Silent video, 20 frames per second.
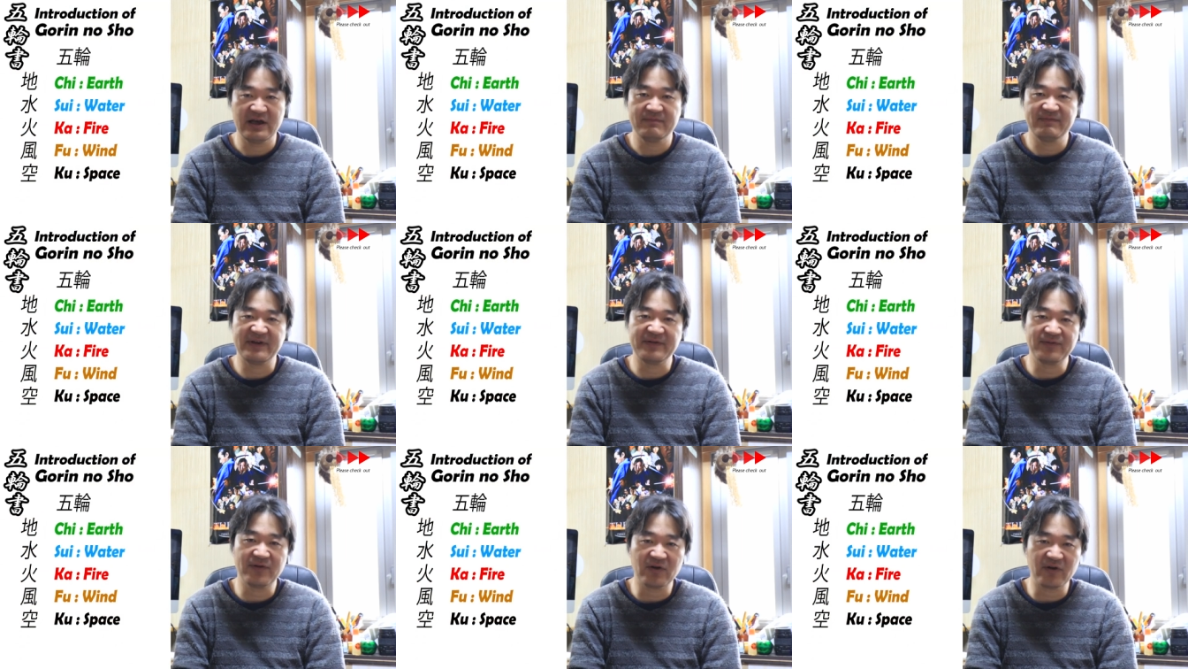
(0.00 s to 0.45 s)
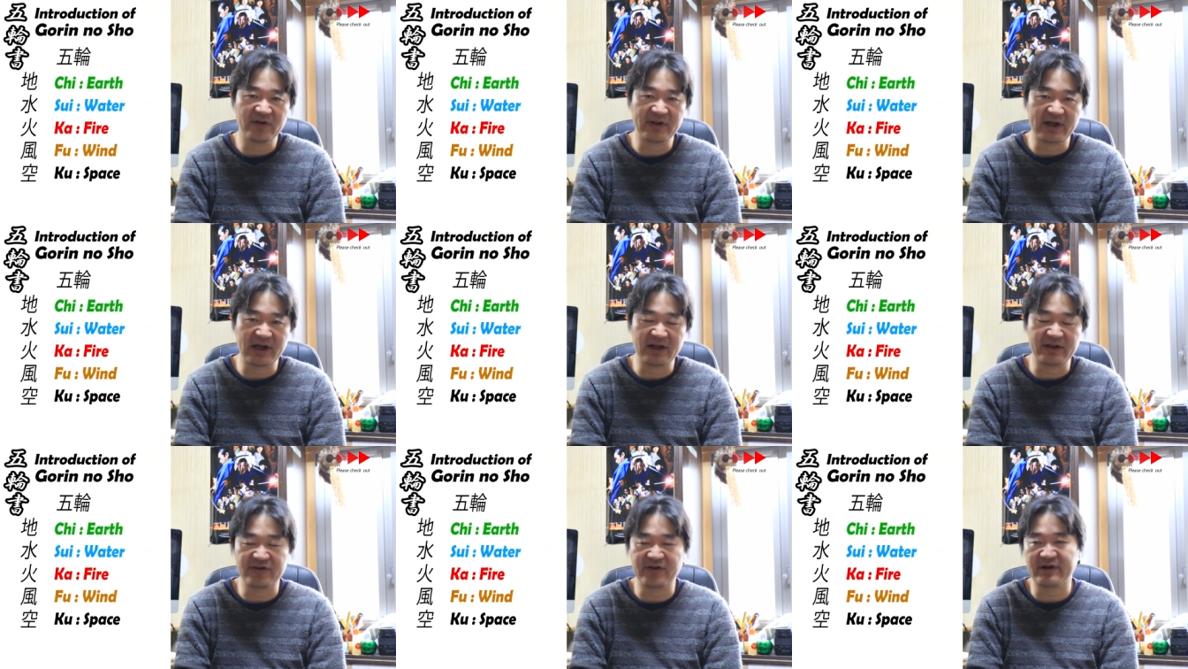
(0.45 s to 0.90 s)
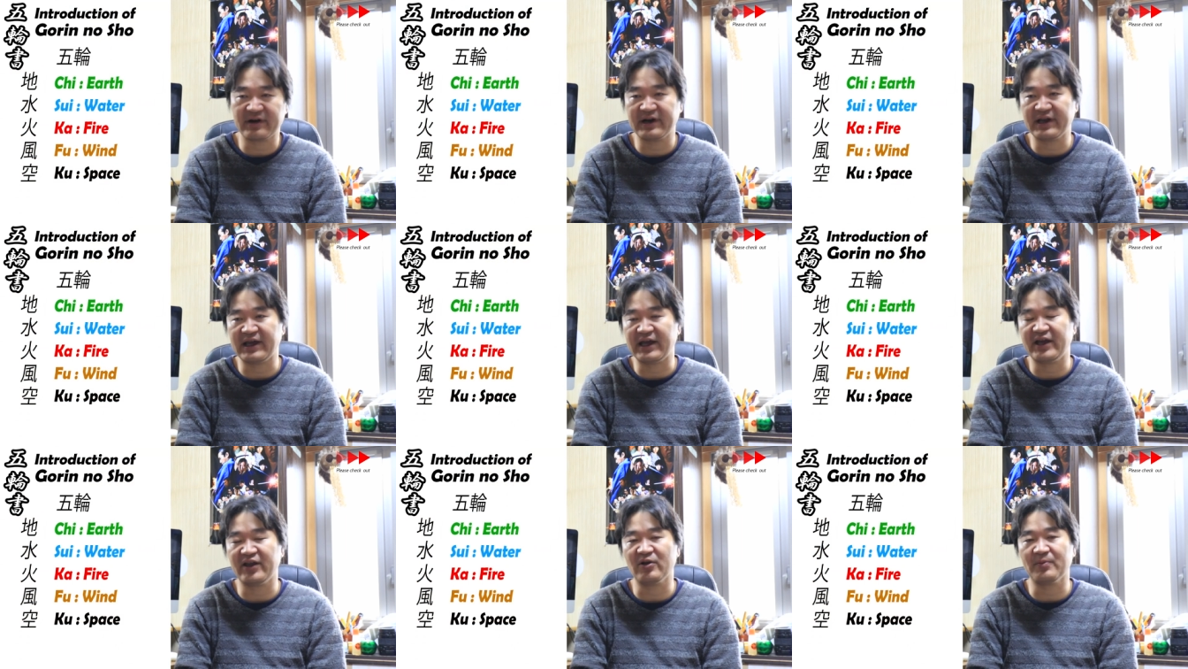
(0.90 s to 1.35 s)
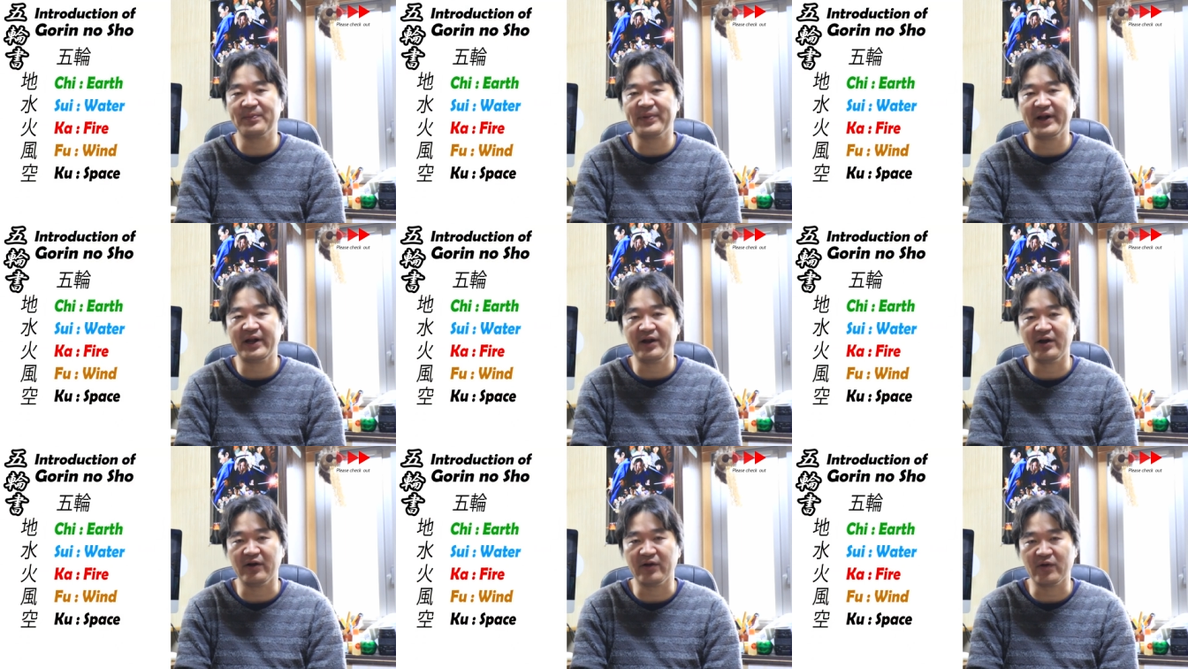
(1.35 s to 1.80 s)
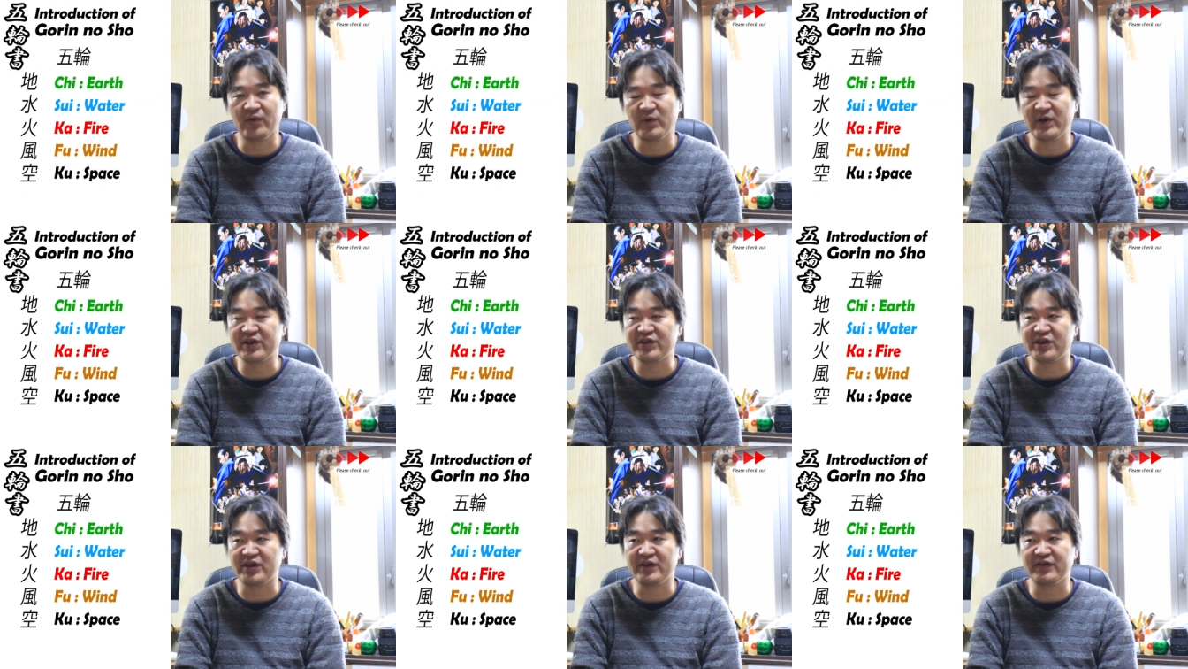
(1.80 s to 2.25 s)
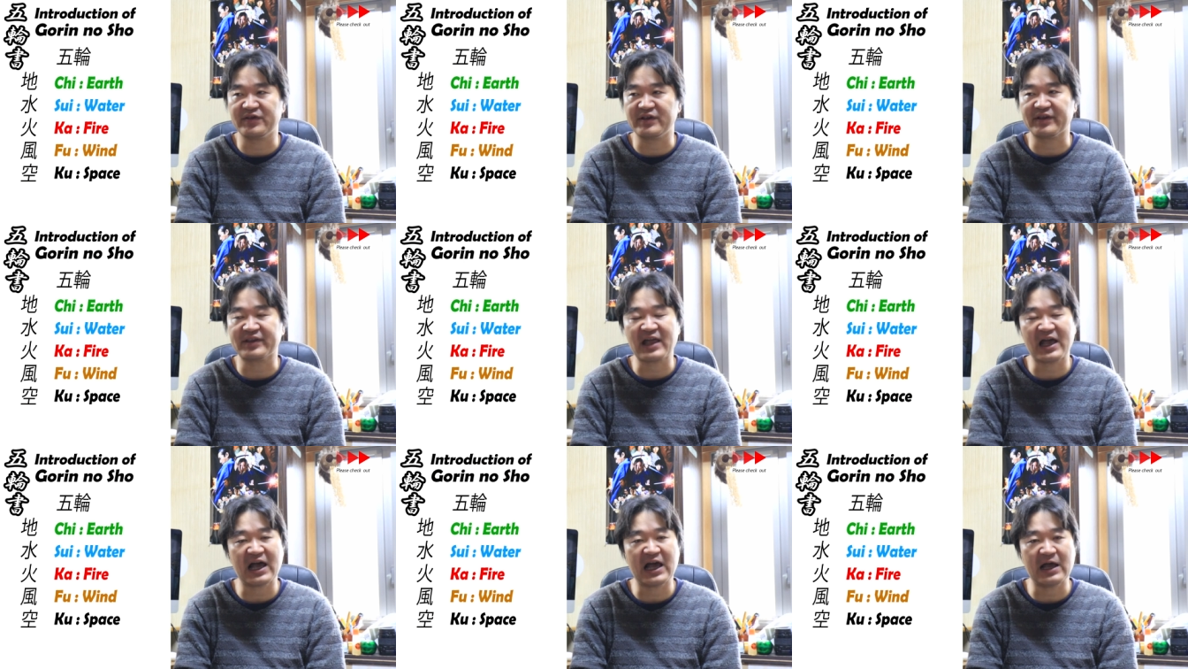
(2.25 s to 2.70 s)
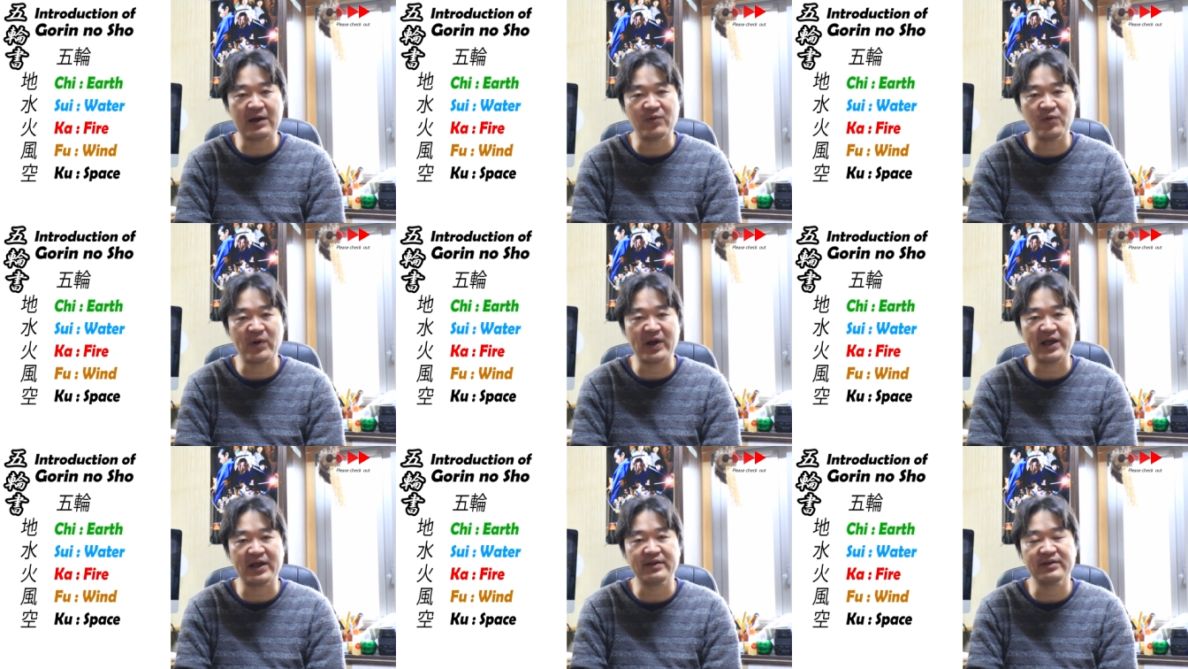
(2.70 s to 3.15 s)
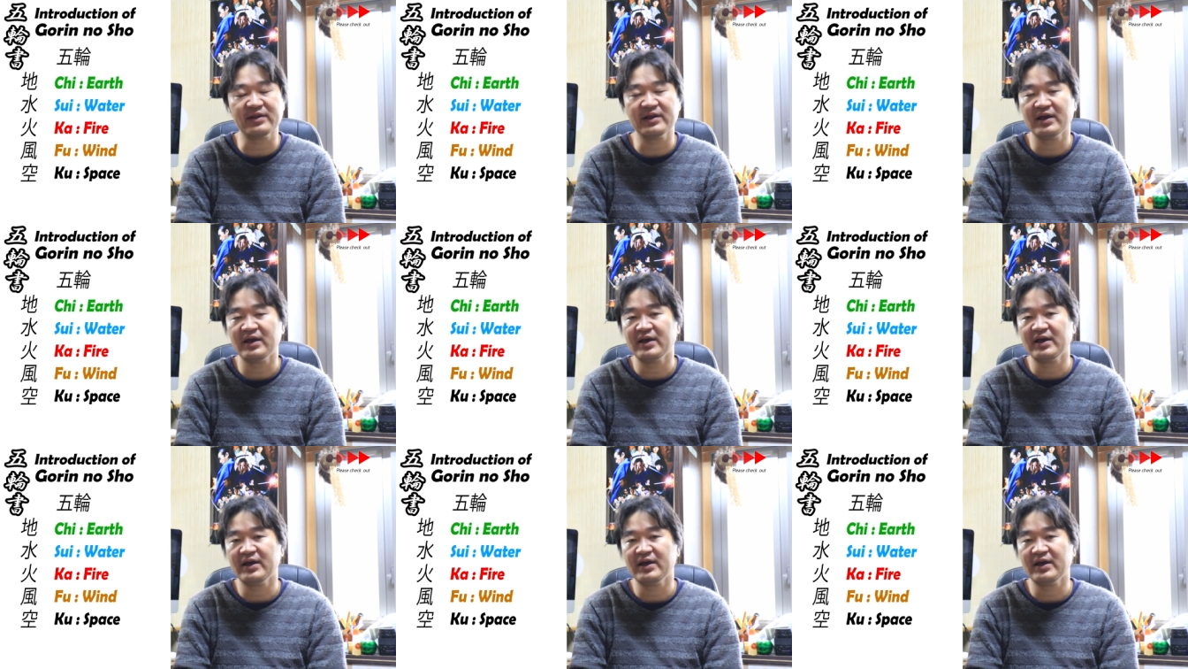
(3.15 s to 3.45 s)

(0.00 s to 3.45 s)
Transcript: Before that, during Edo period, which is the time when